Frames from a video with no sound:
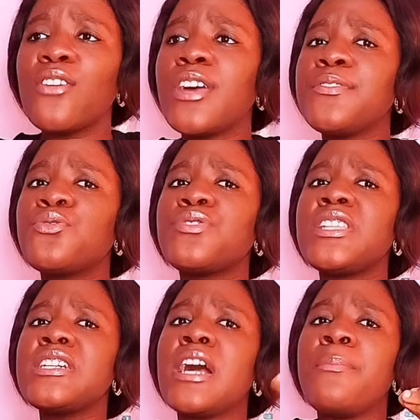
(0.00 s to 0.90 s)
could have used to
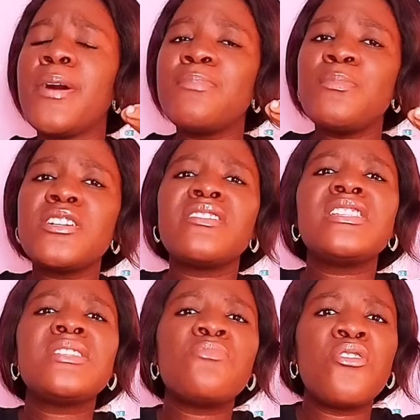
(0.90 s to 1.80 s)
think about maybe
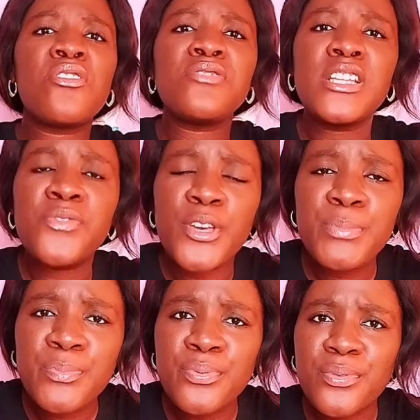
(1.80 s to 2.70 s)
creating more content for
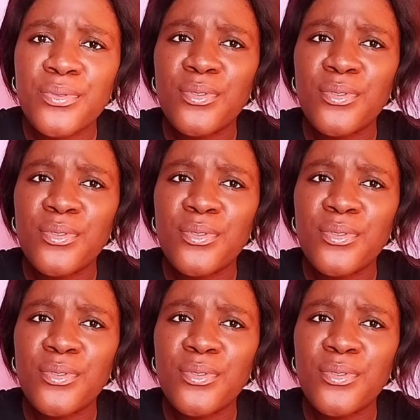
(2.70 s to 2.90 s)
you people.